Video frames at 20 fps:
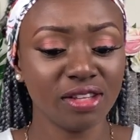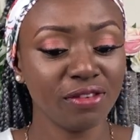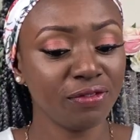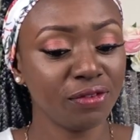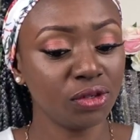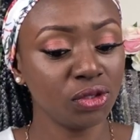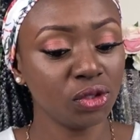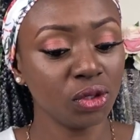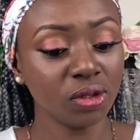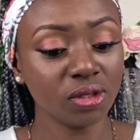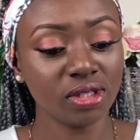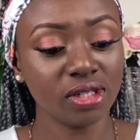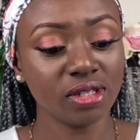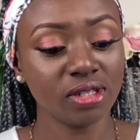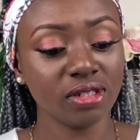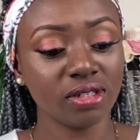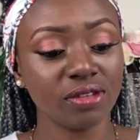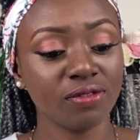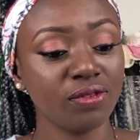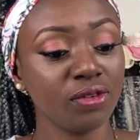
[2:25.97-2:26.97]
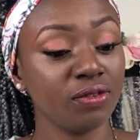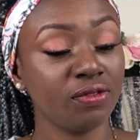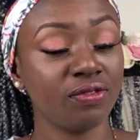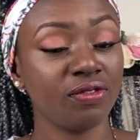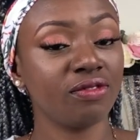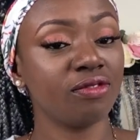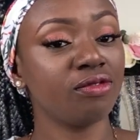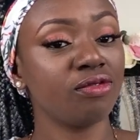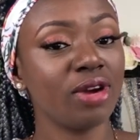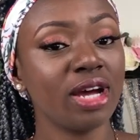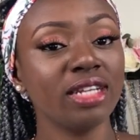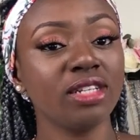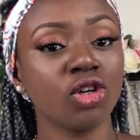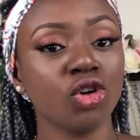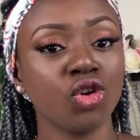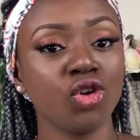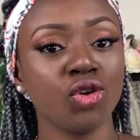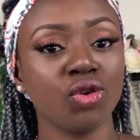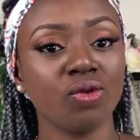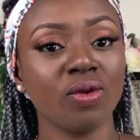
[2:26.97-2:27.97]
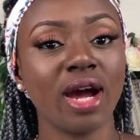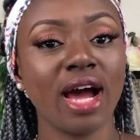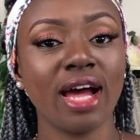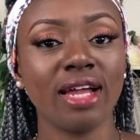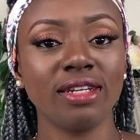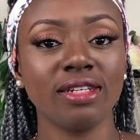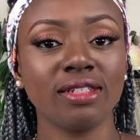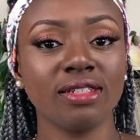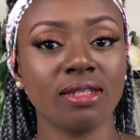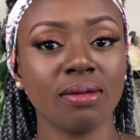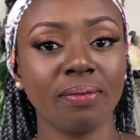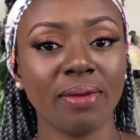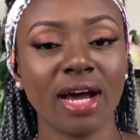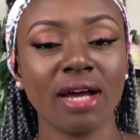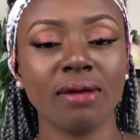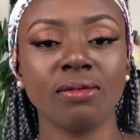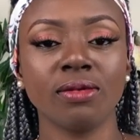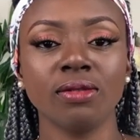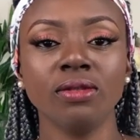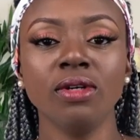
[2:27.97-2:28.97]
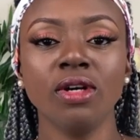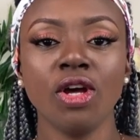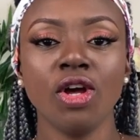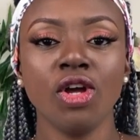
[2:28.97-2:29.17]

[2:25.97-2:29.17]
If you notice, if you've read the Quran and the Bible,